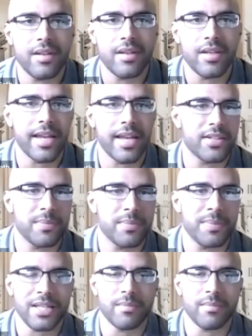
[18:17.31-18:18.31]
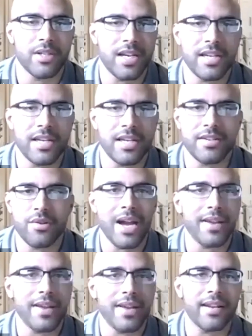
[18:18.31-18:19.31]
You can't expect them to change their
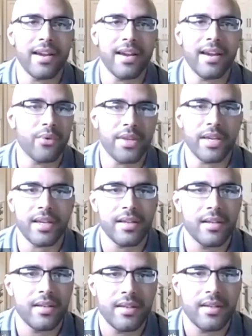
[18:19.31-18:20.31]
mind on everything.